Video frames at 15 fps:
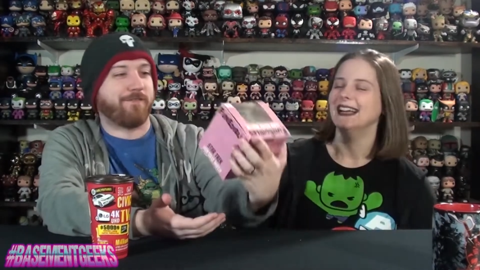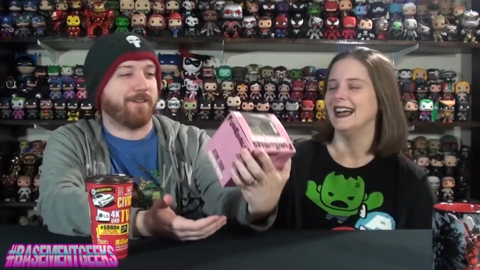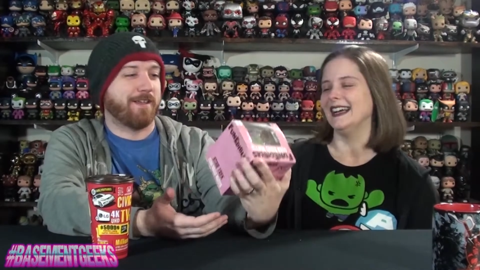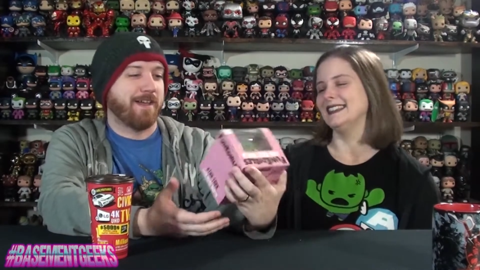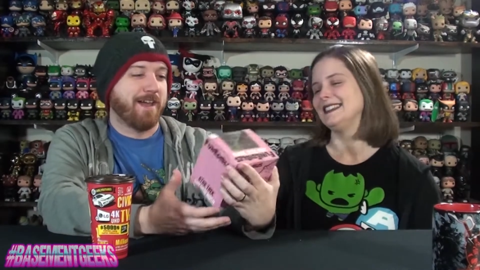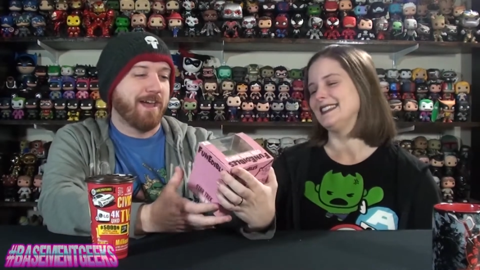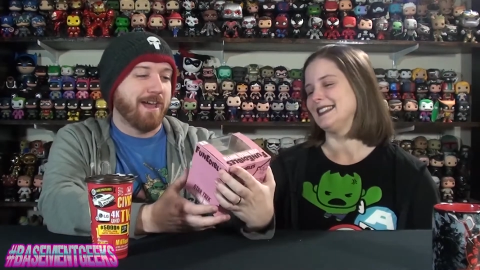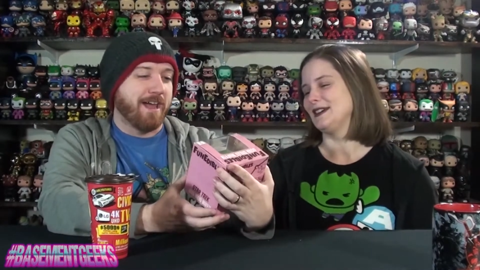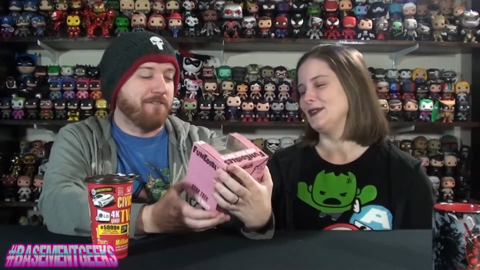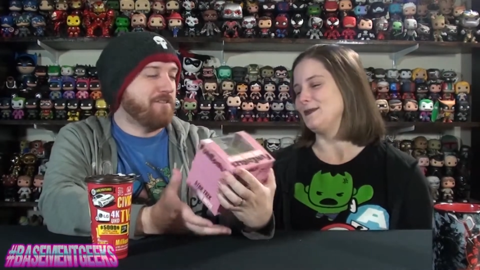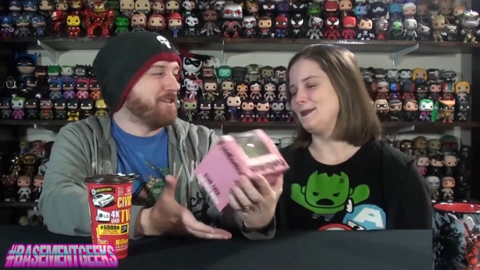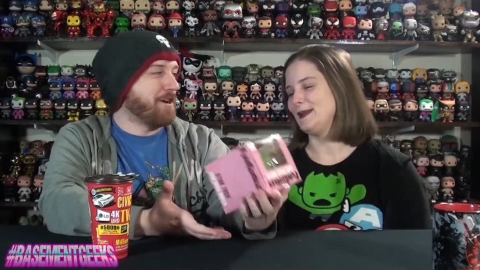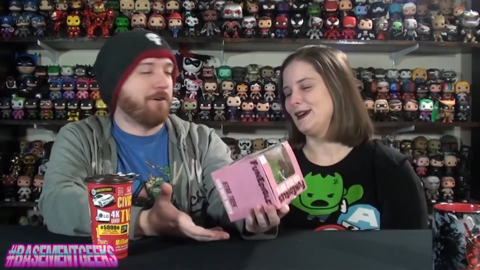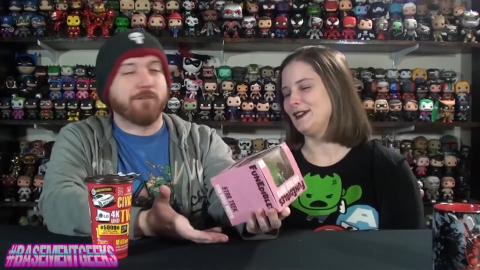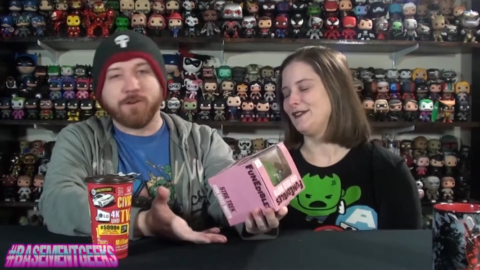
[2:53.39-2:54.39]
Speaker 1: If, so if you
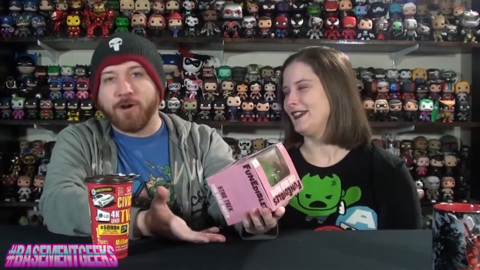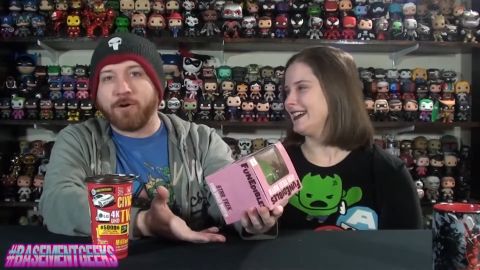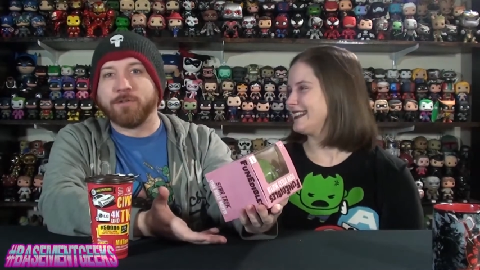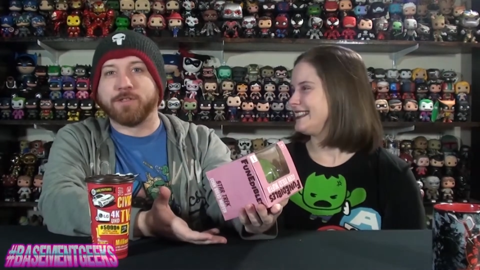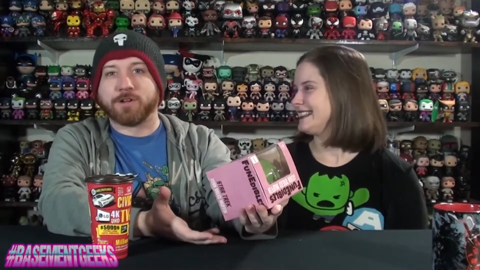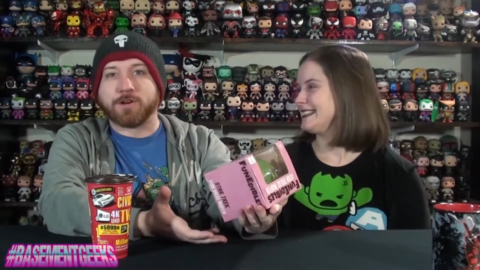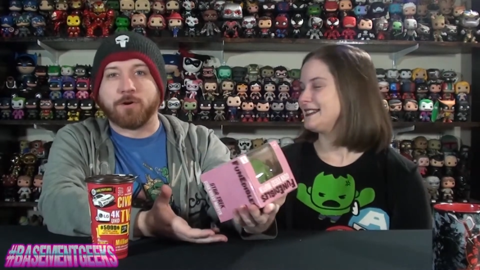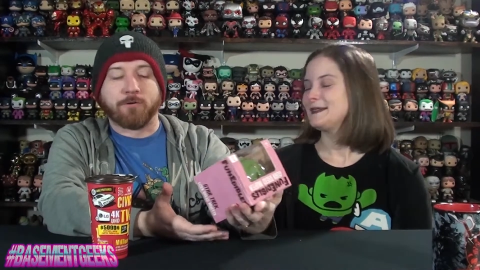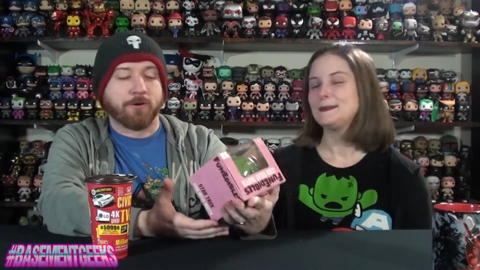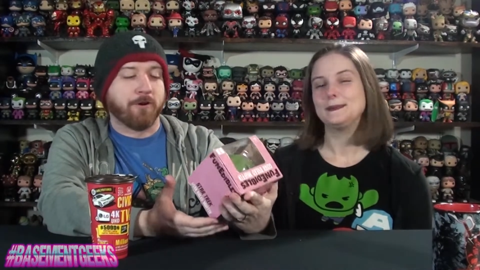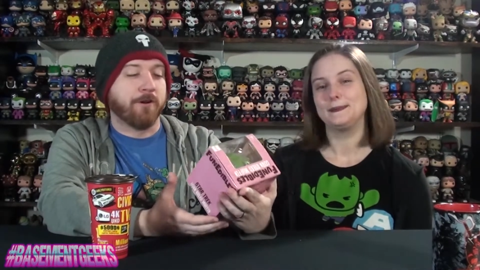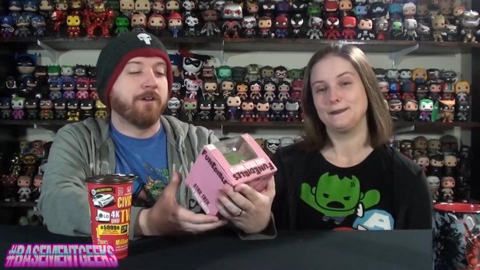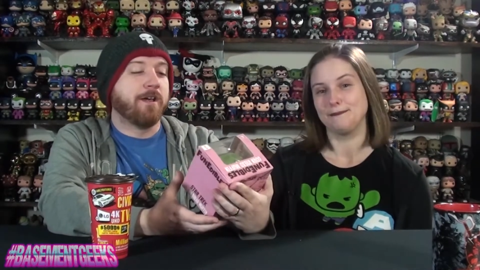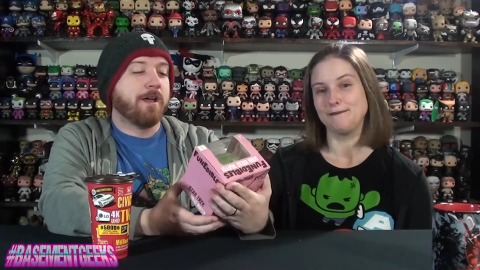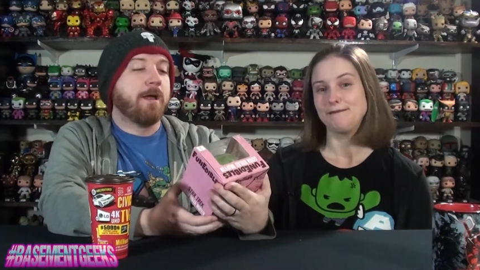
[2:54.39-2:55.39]
don't know the
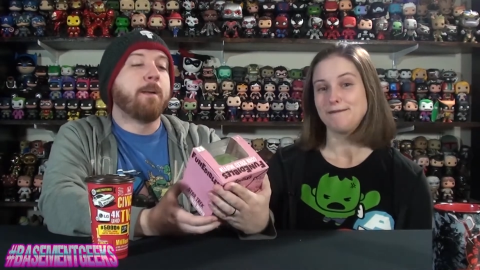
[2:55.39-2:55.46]
Gorn,